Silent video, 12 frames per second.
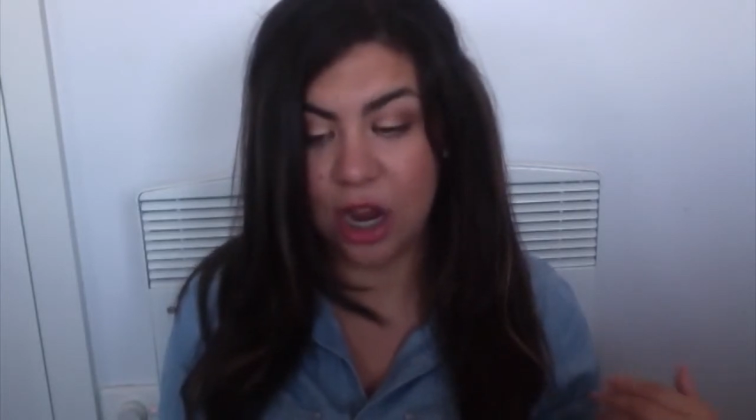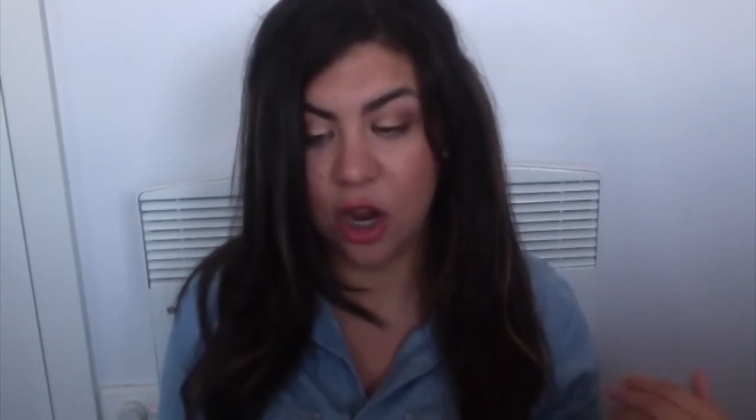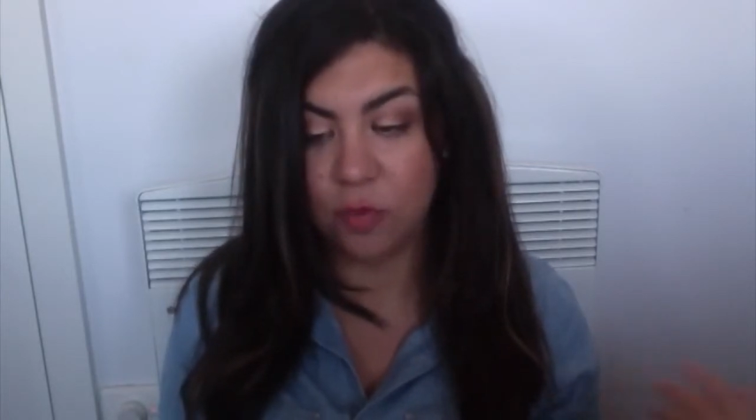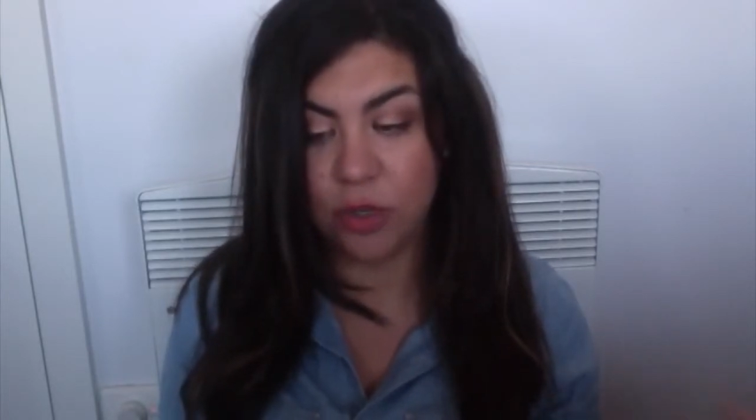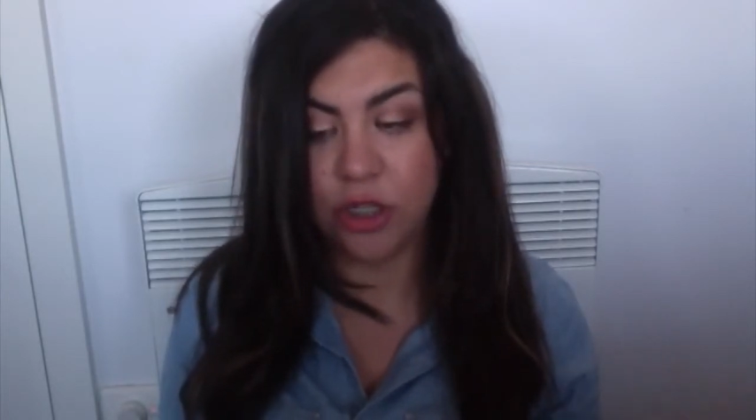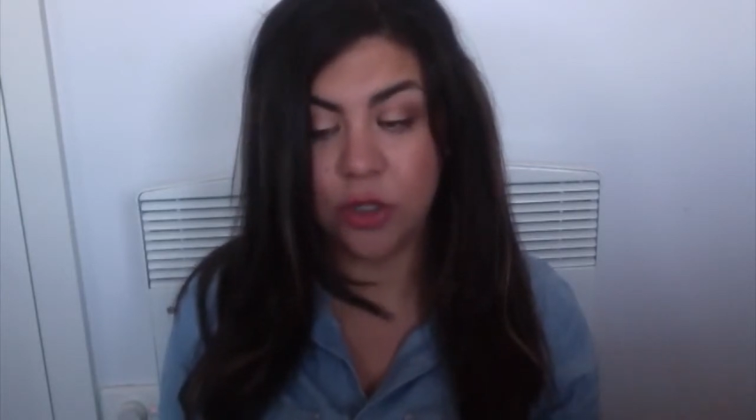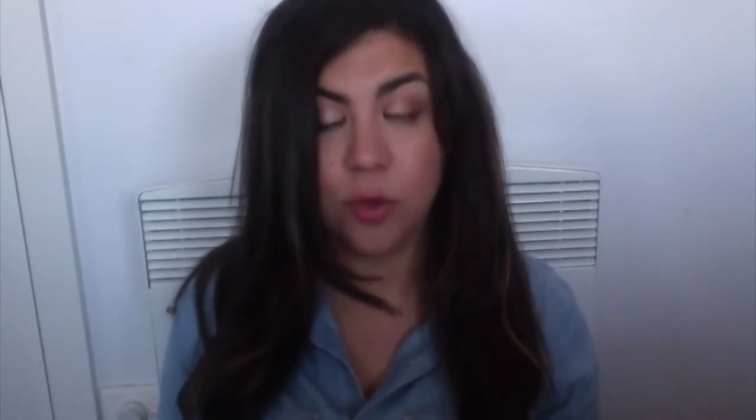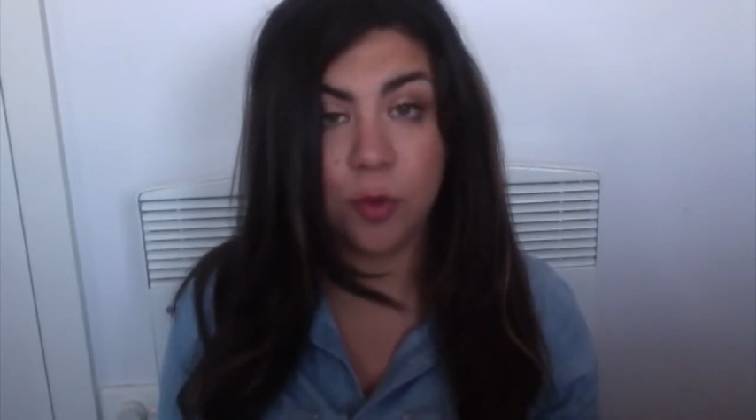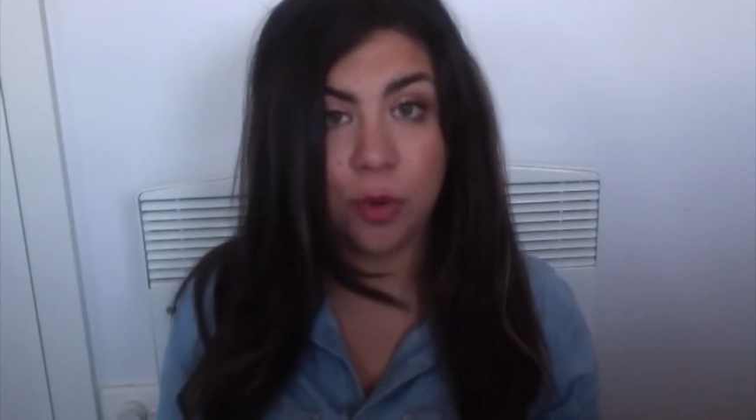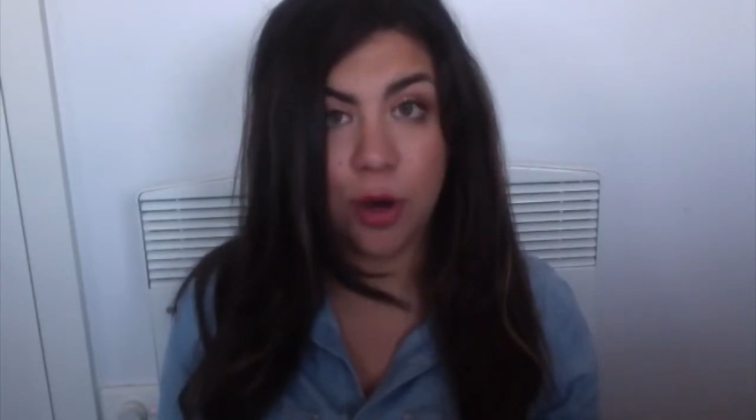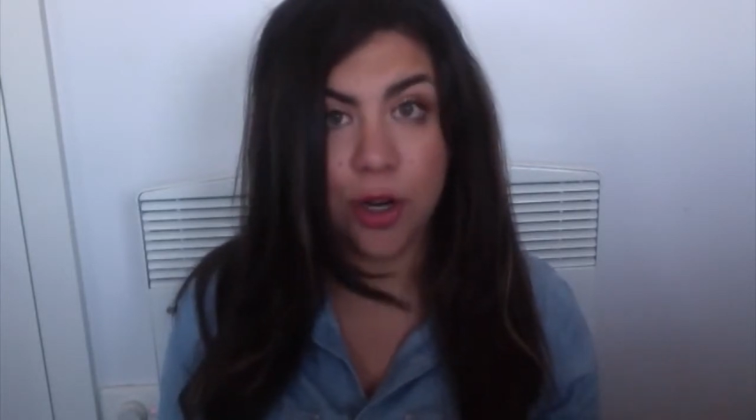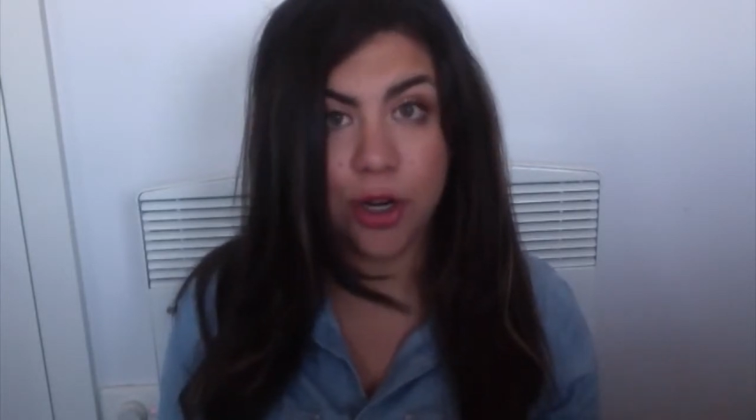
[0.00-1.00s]
original
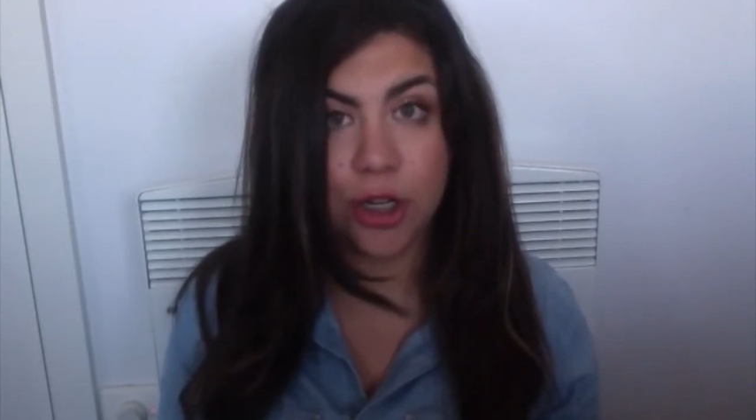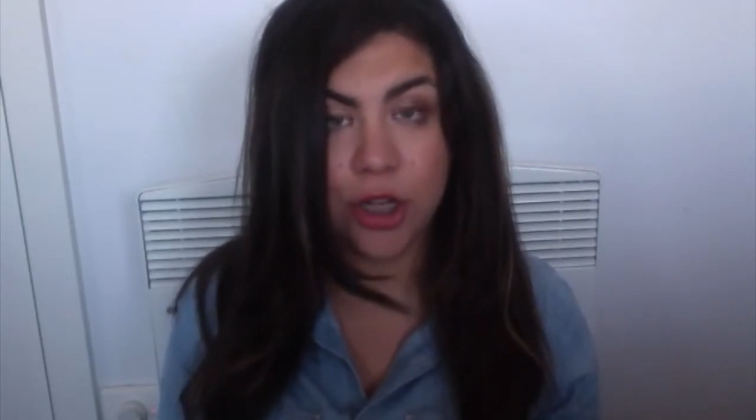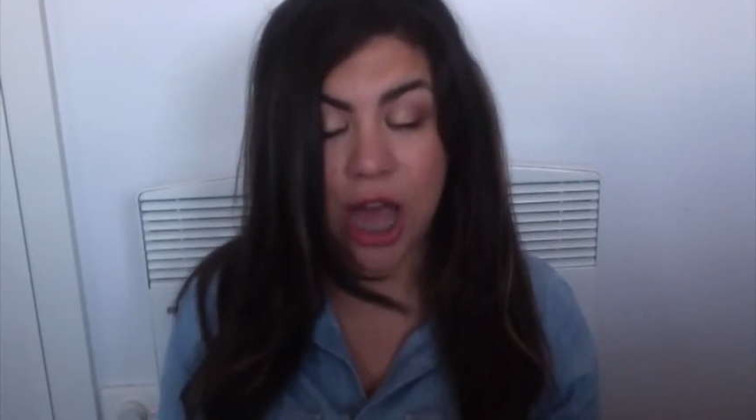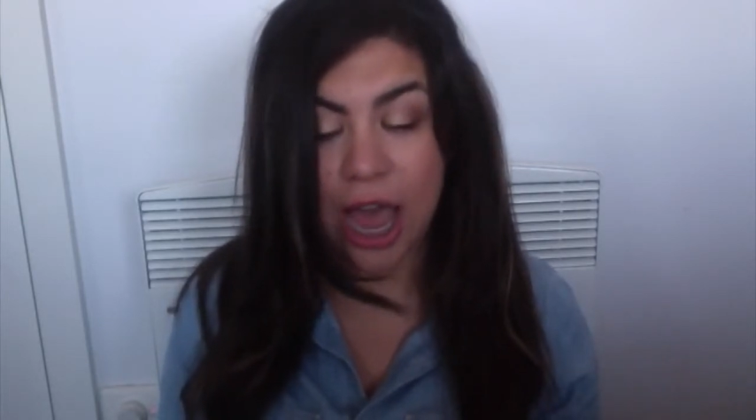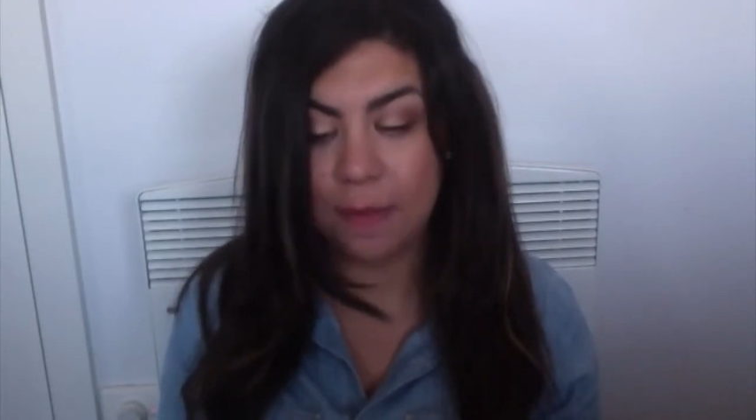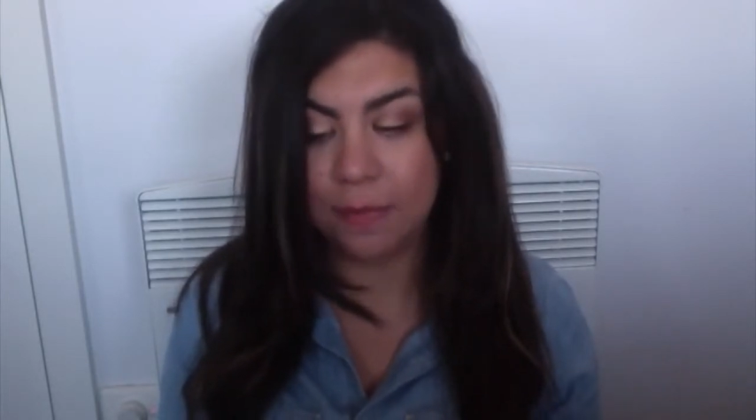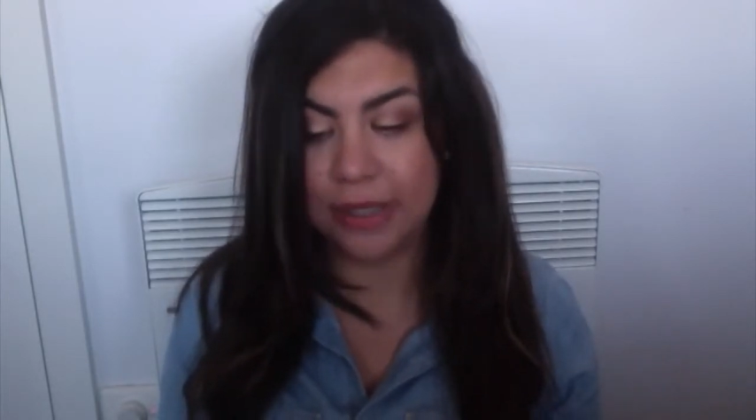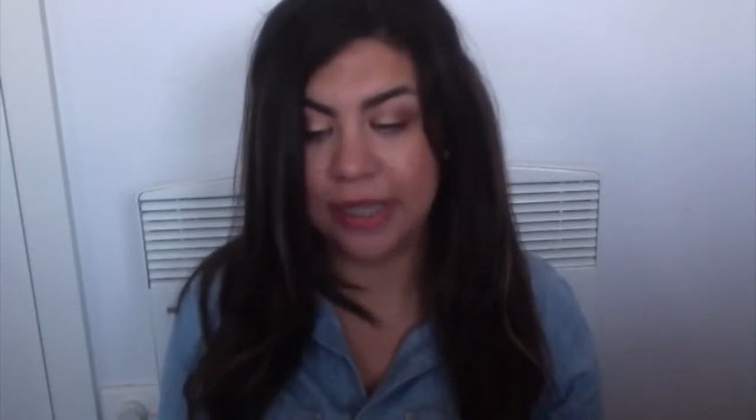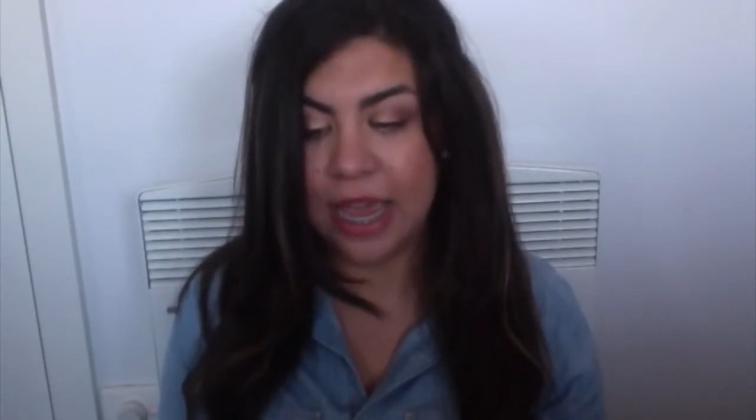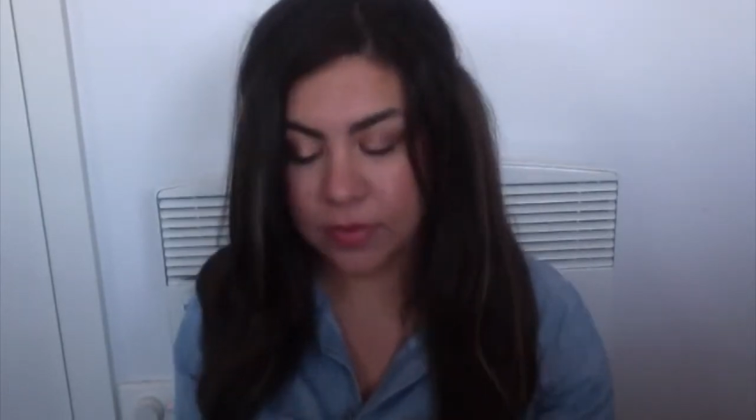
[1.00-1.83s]
prototypes.